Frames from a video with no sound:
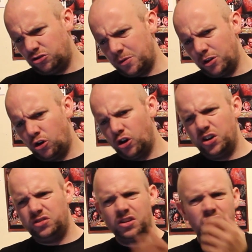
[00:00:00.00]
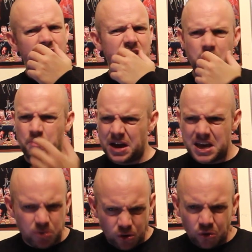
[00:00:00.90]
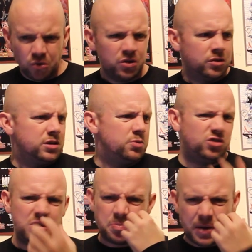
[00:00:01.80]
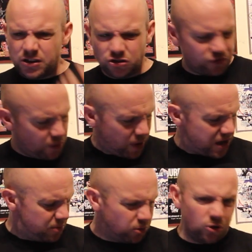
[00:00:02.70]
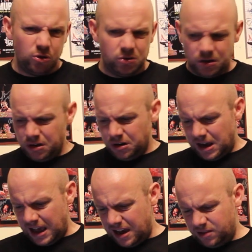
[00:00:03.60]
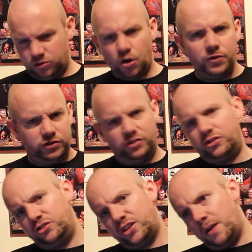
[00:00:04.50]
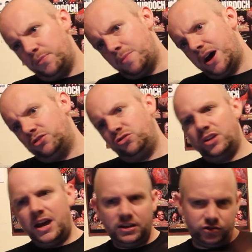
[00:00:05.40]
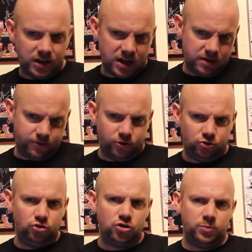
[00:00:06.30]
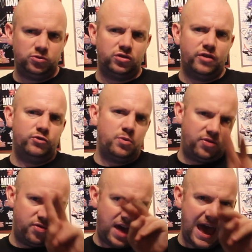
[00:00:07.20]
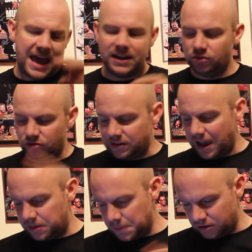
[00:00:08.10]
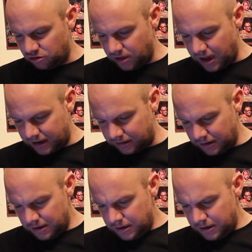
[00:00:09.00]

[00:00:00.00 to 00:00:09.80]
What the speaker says: Jimmy Lloyd. He had a Bible. He was eating pages of a Bible. Obviously to set up the match the next night for 2 Cups Stuffed with the end death match that they had.